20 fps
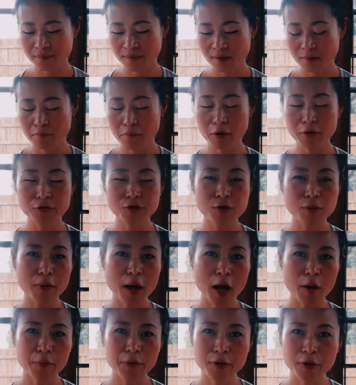Most
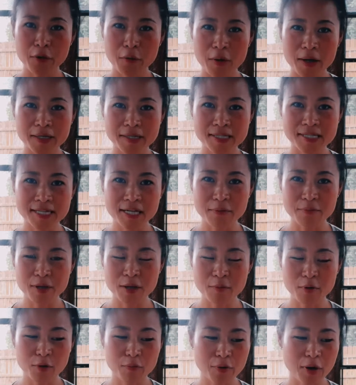popular ones, and
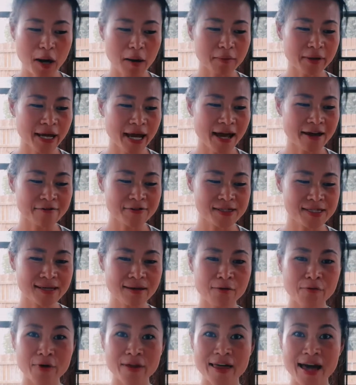people probably have seen
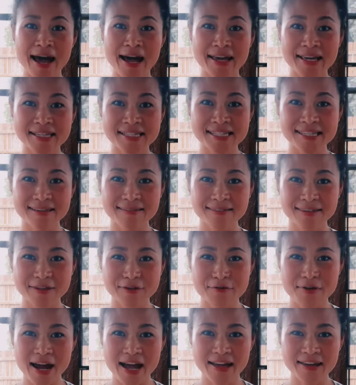with hyacinths,
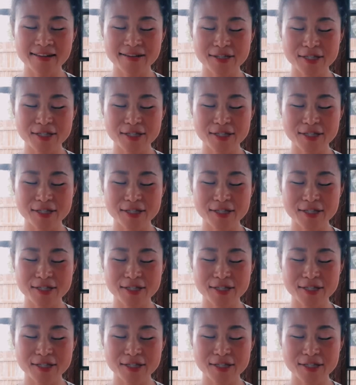right?